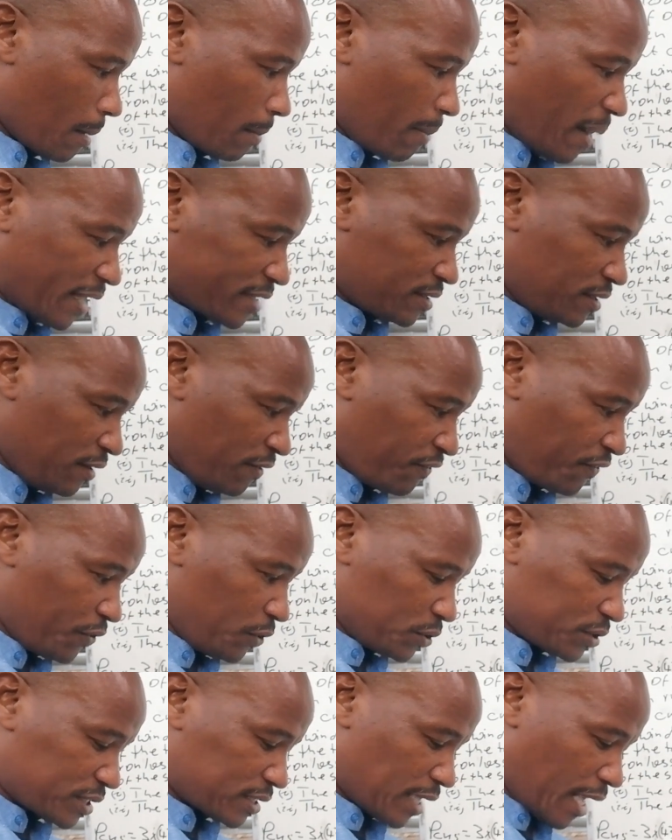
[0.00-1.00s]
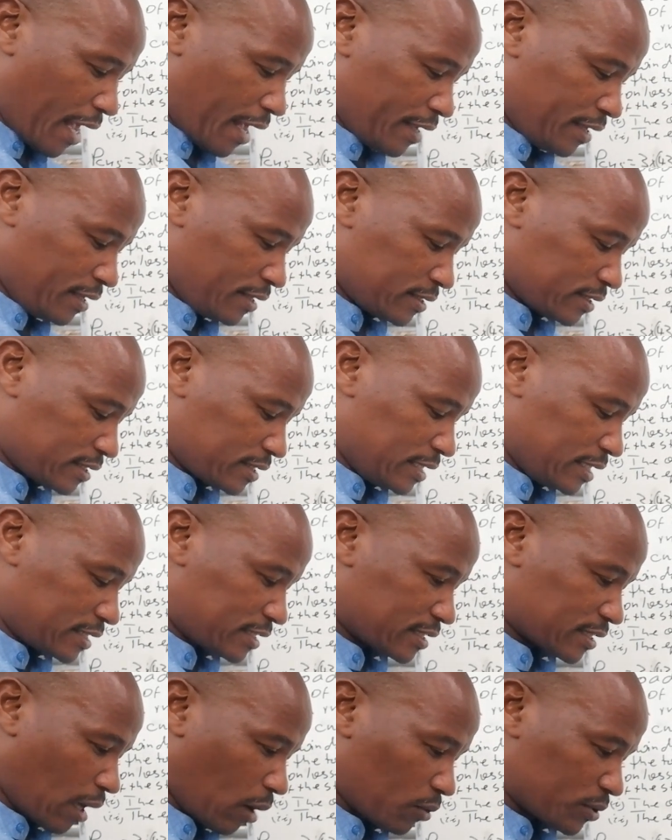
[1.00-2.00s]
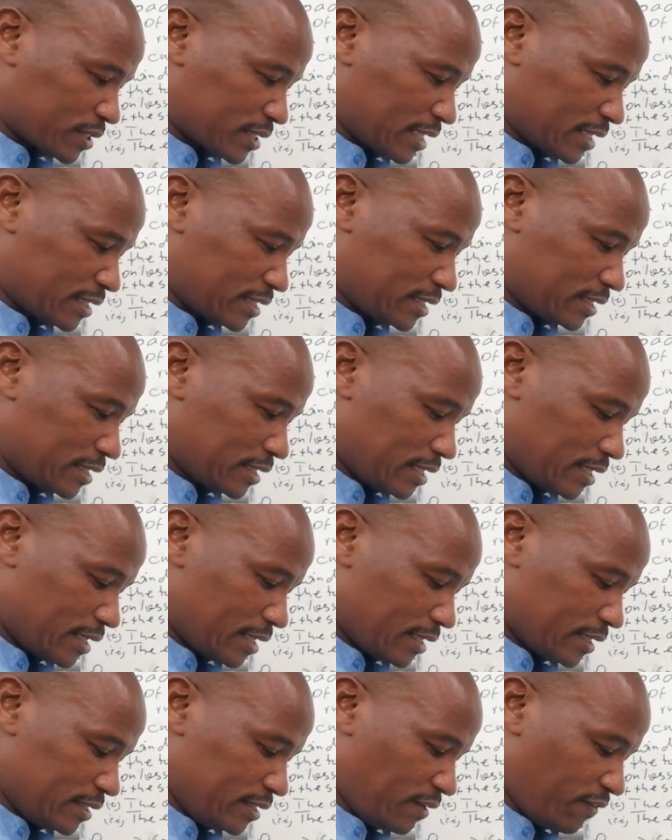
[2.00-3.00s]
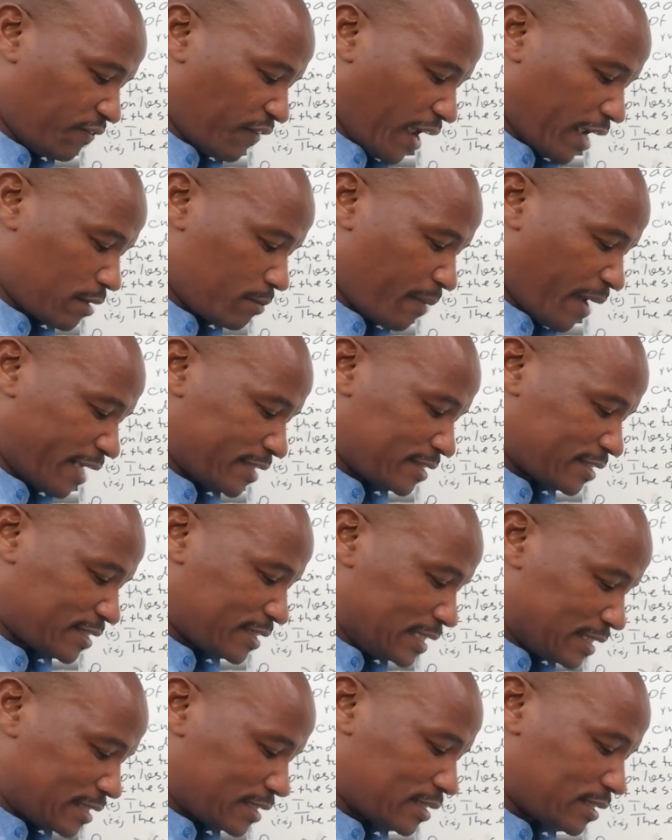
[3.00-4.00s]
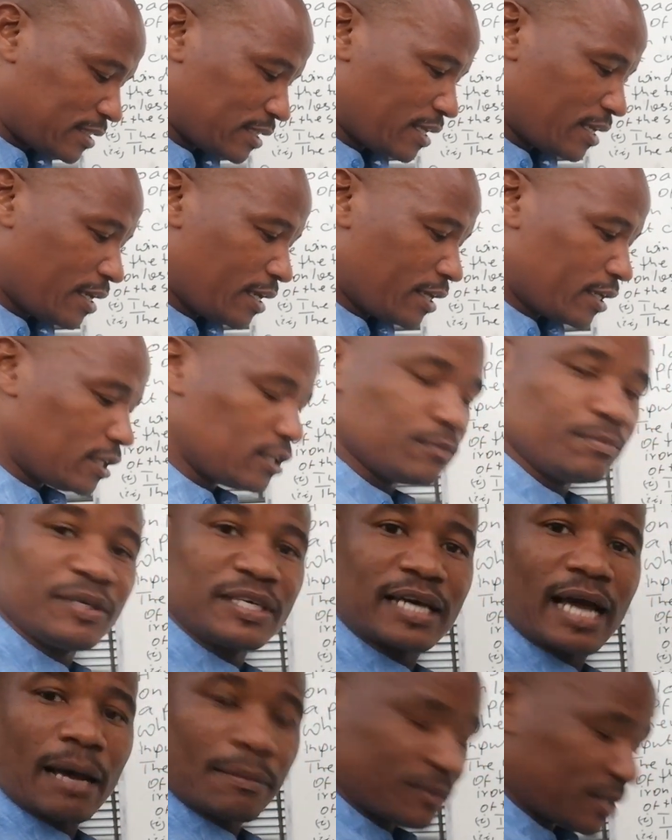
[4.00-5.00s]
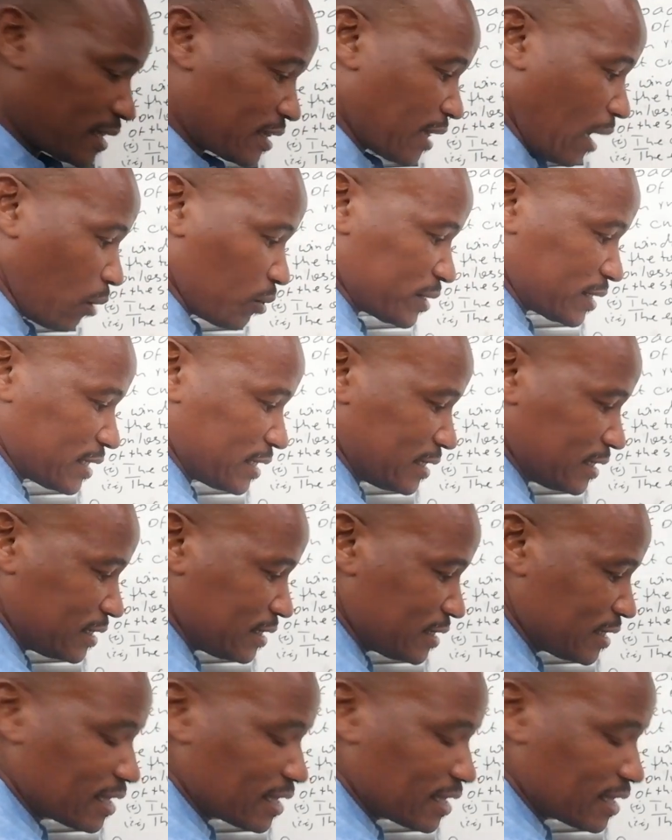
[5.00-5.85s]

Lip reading: But if you say 6,000 divided by 6, it becomes 1,000.